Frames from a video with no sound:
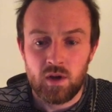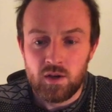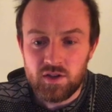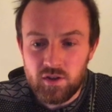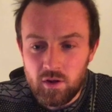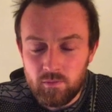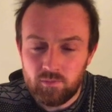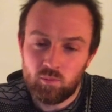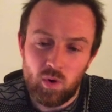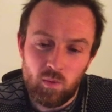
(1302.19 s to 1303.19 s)
So
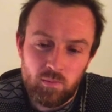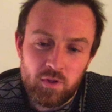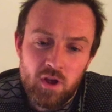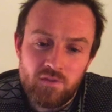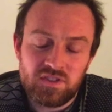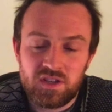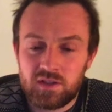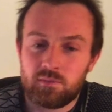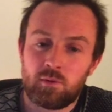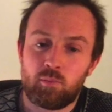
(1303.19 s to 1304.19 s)
the nervous
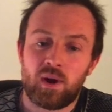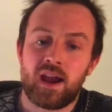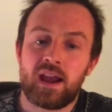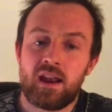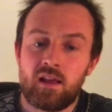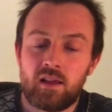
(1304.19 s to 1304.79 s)
system, the brain,